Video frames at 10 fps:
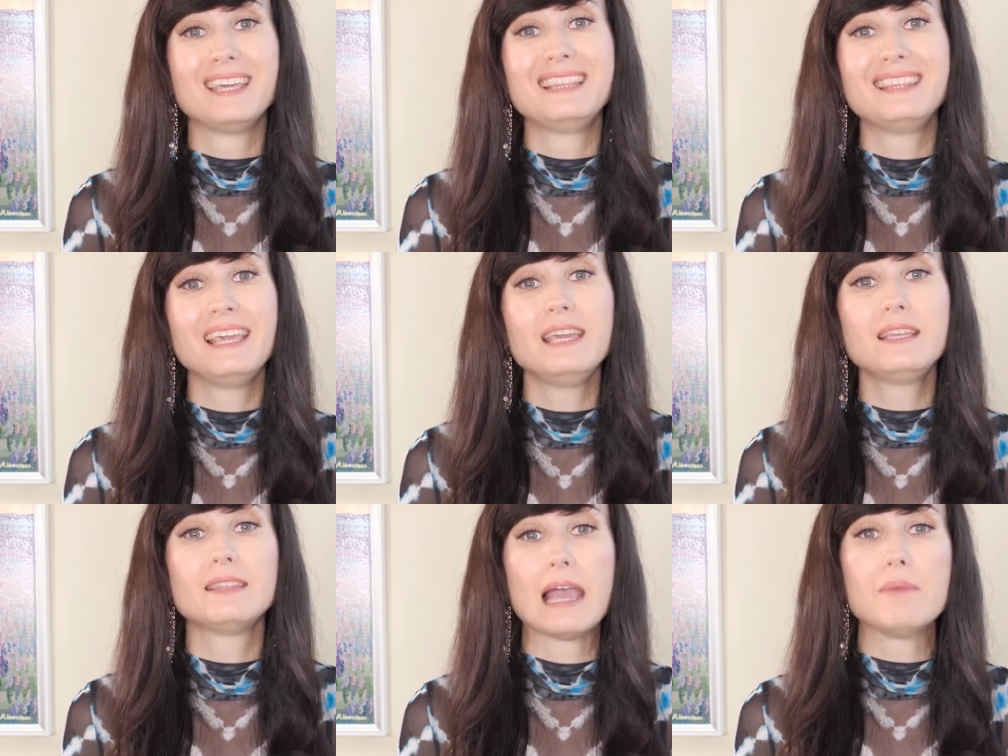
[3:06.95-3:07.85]
they
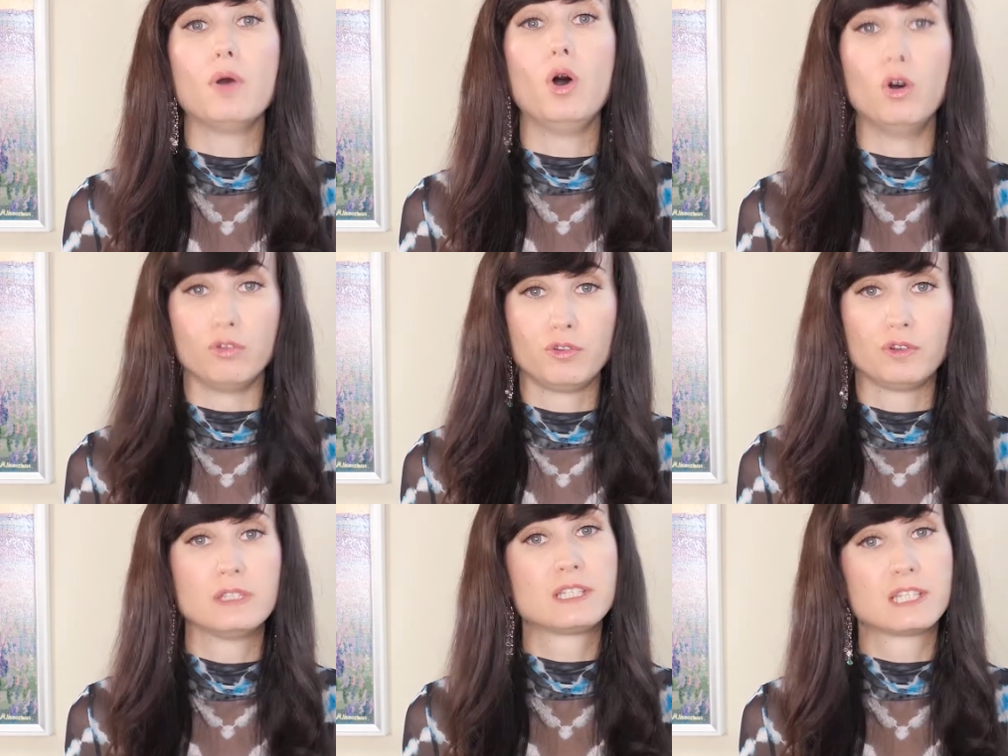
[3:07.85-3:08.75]
take time
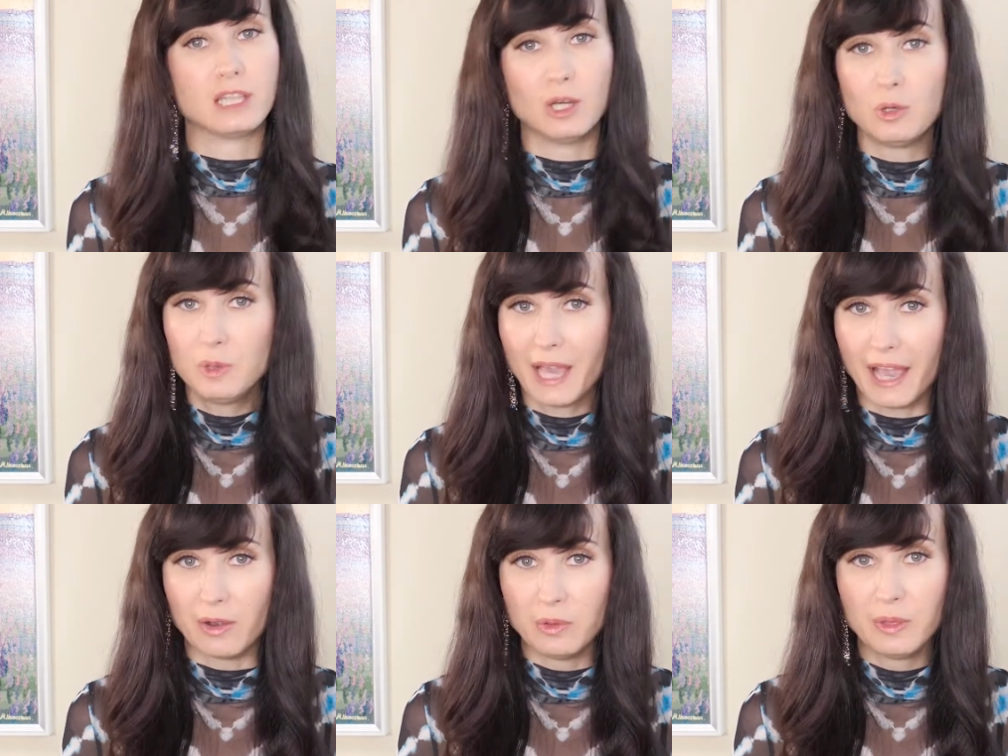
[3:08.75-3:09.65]
off, slow
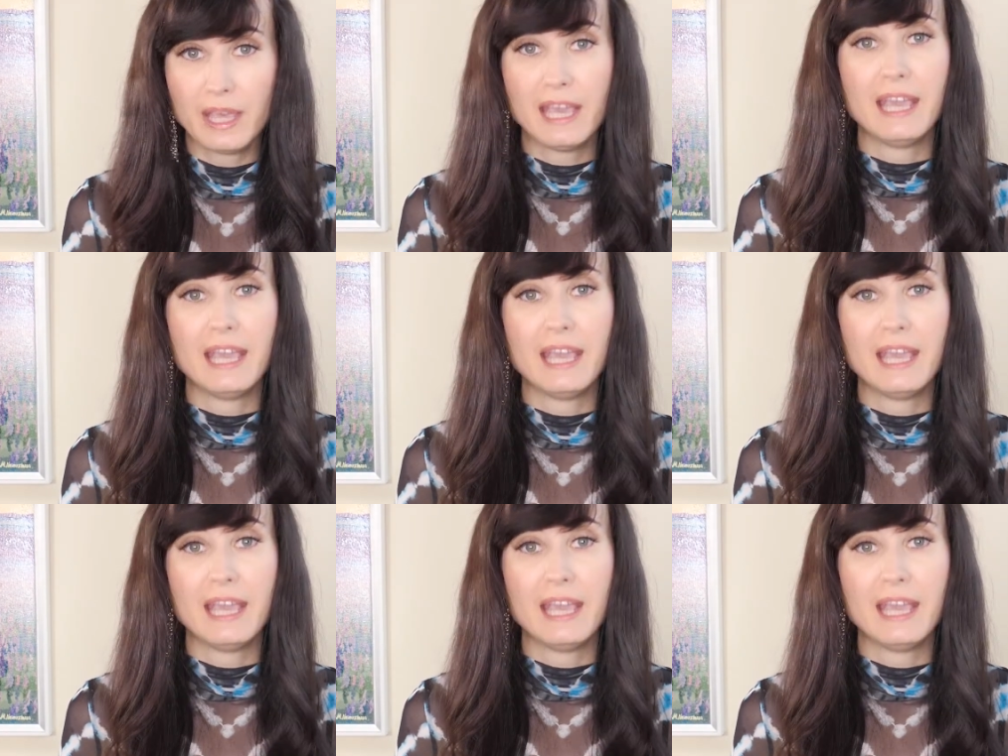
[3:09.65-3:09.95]
down,